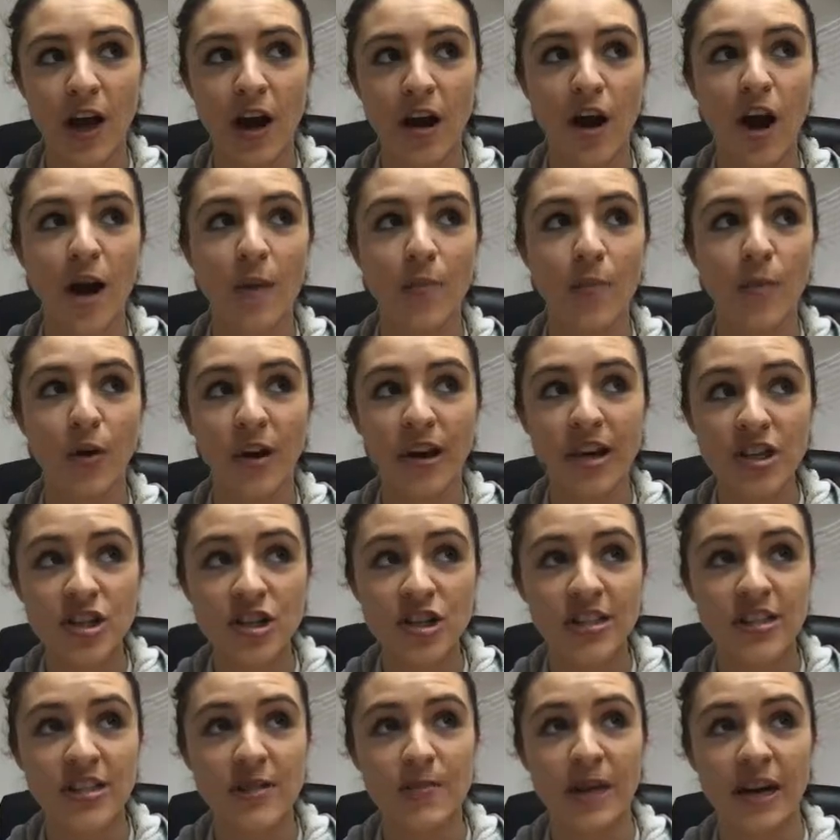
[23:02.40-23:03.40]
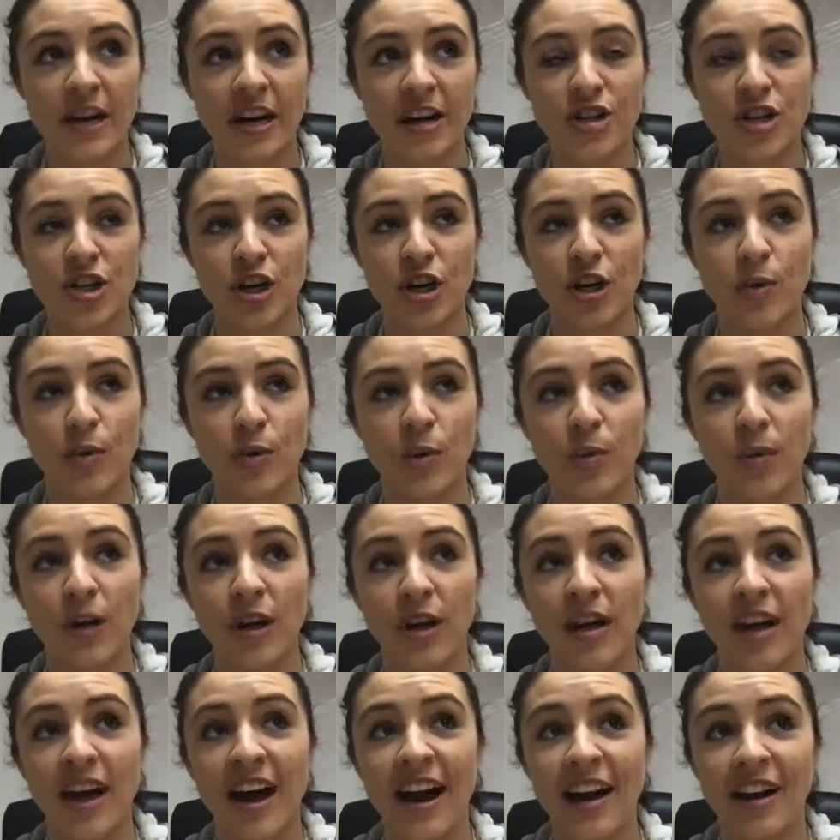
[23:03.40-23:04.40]
operations manager, when
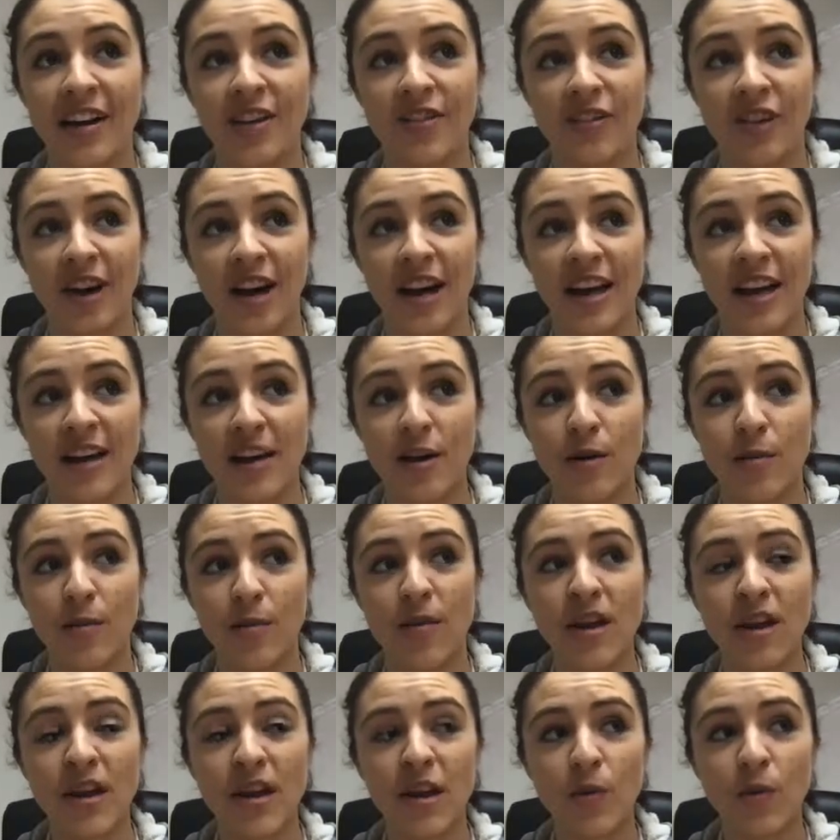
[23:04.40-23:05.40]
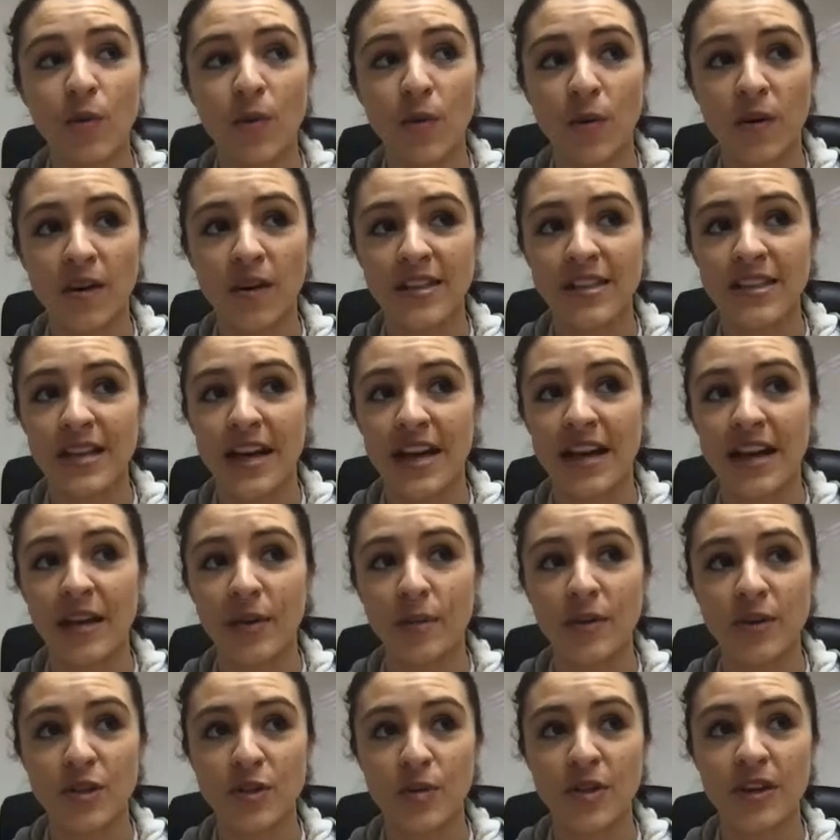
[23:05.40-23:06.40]
we hired for him, we were
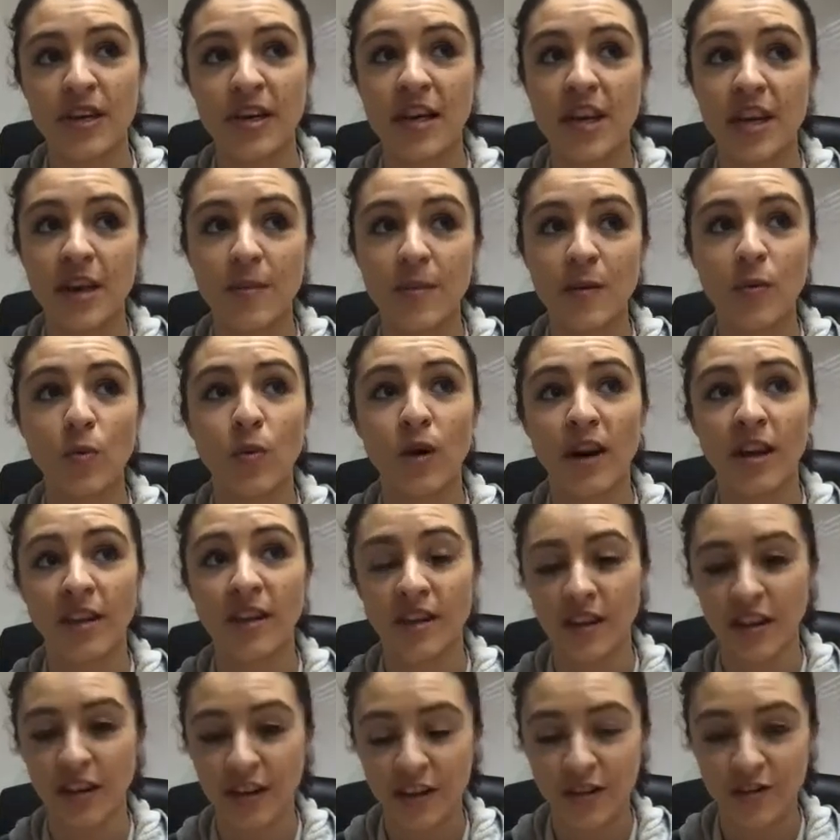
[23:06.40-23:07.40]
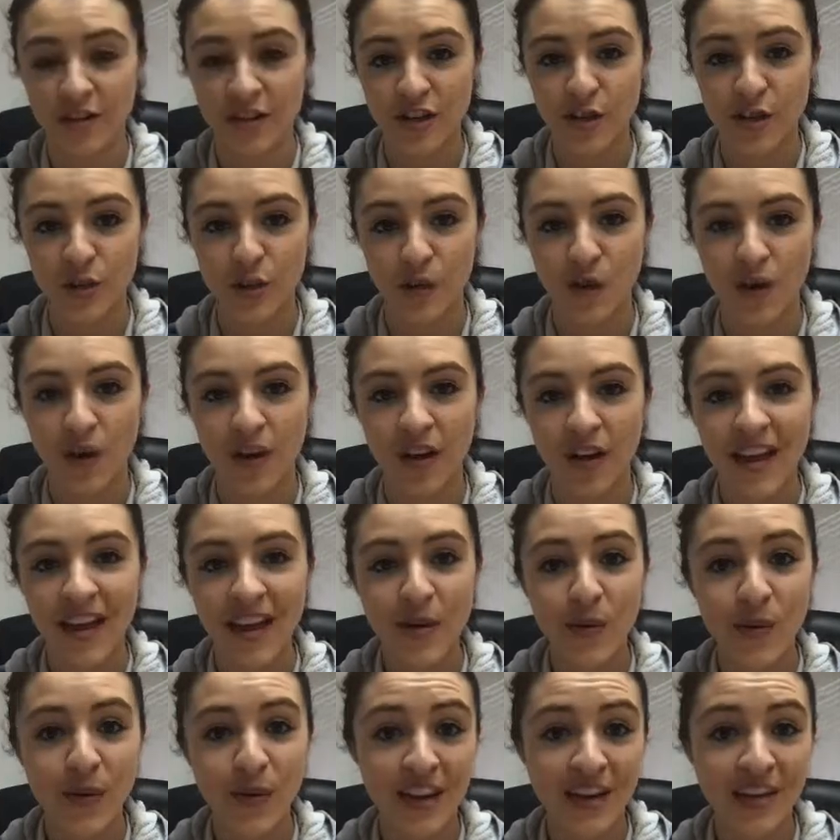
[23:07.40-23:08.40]
deciding between him and one other individual.
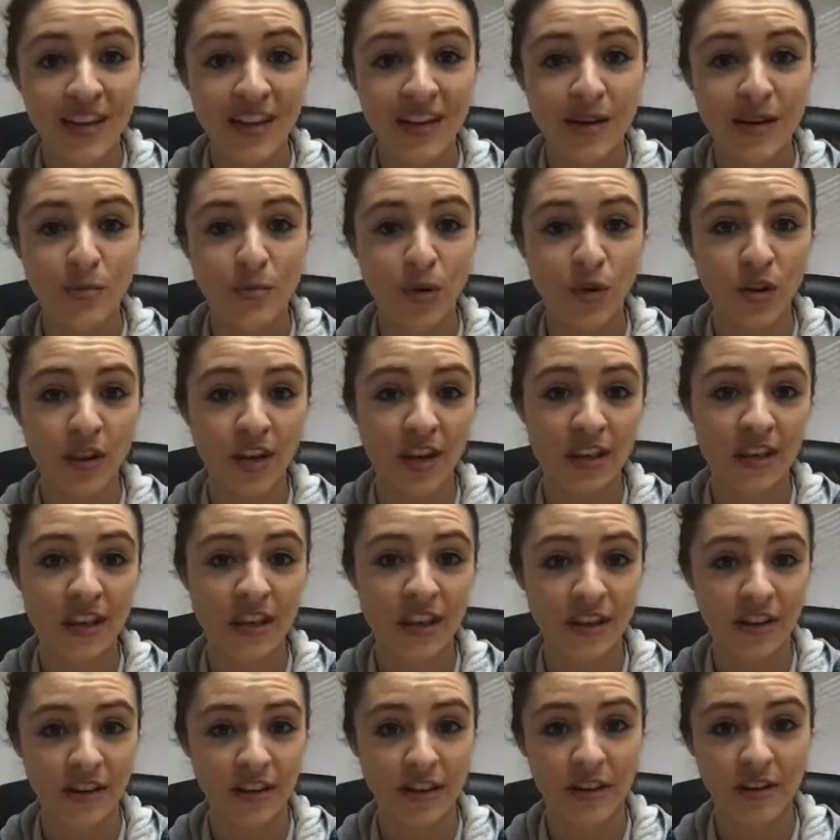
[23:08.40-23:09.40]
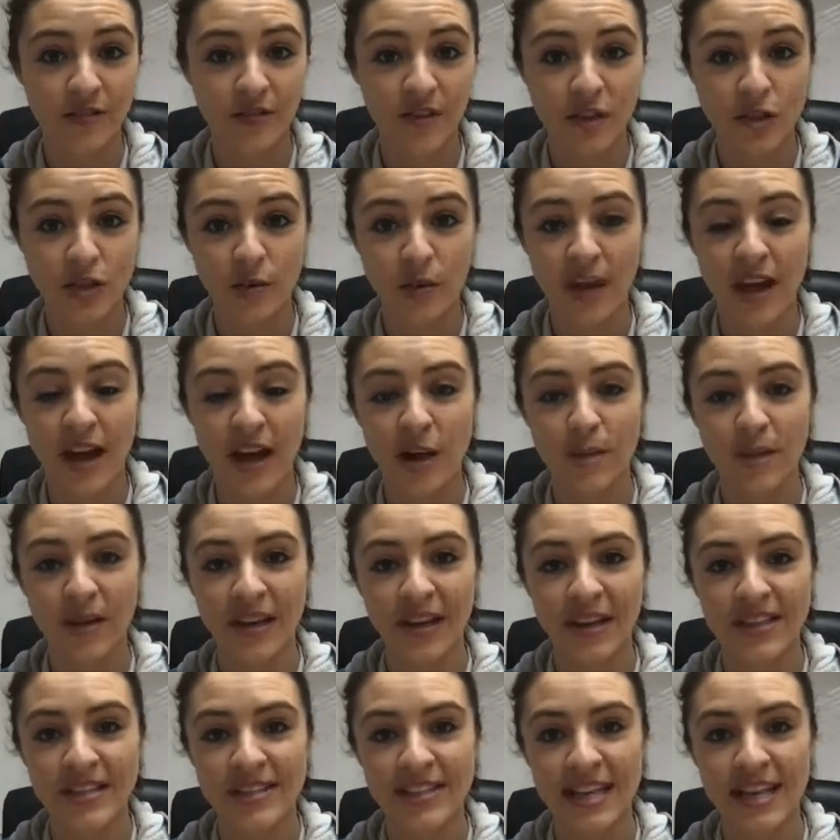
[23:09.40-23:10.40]
We ended up ruling the other individual out
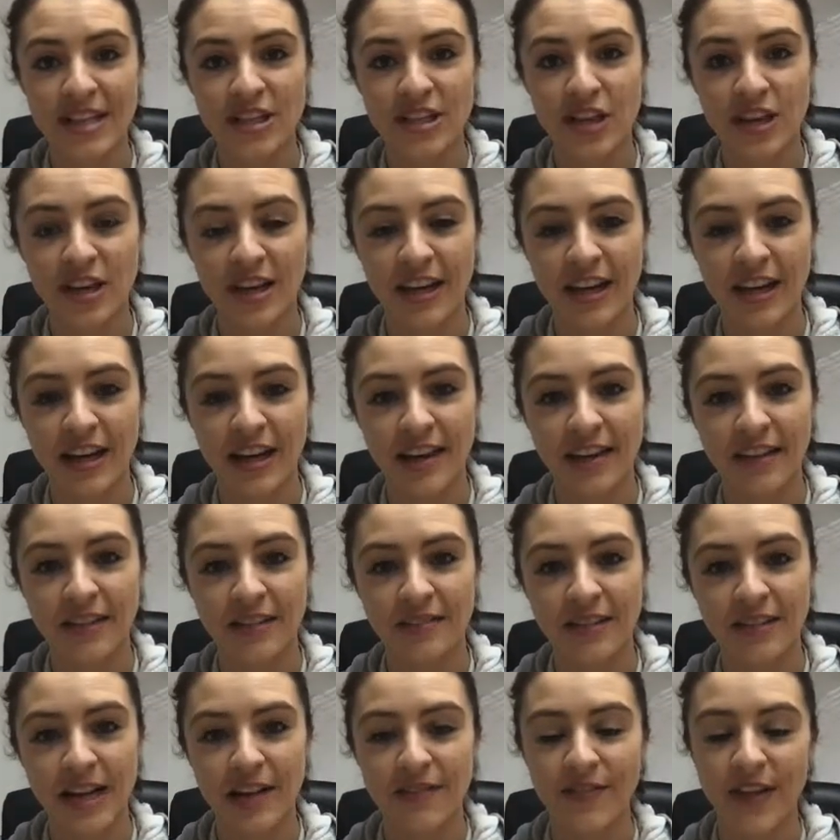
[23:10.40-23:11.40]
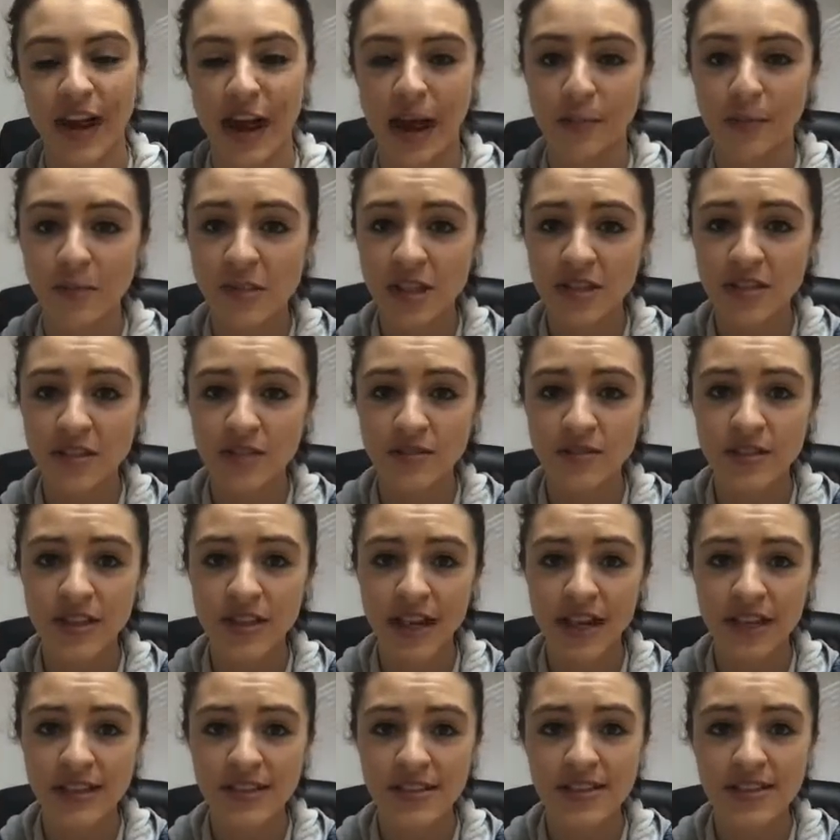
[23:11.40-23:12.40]
because they took a kind of aptitude test.